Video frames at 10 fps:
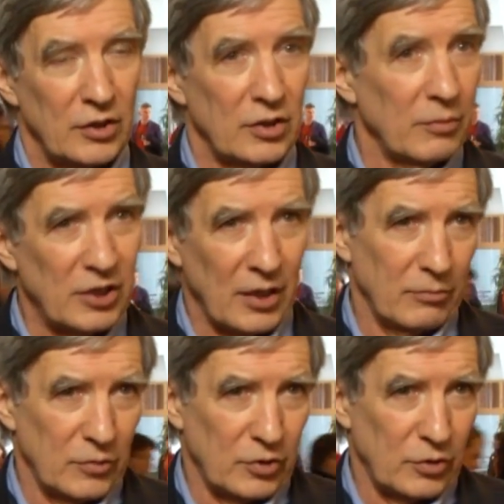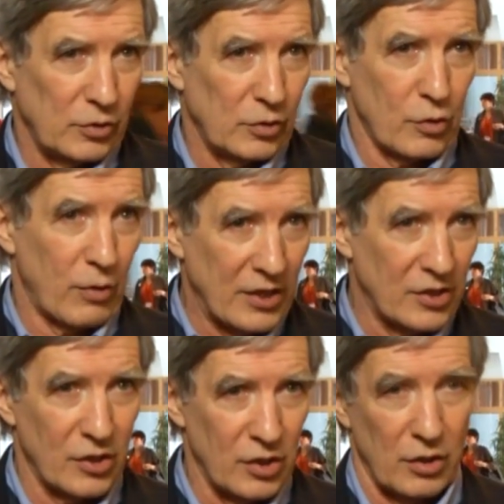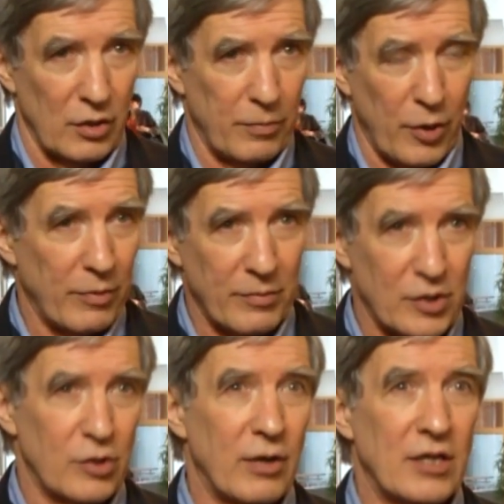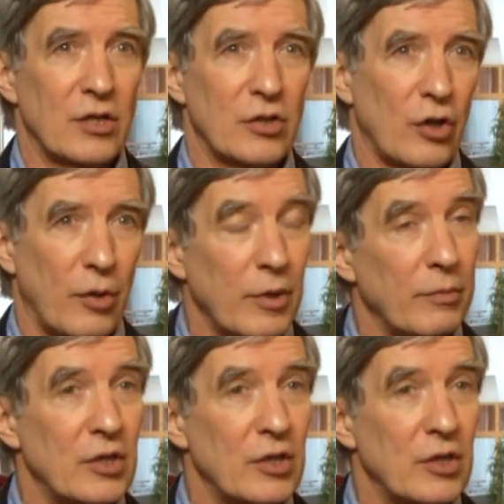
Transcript: Sometimes the problems are twice as common,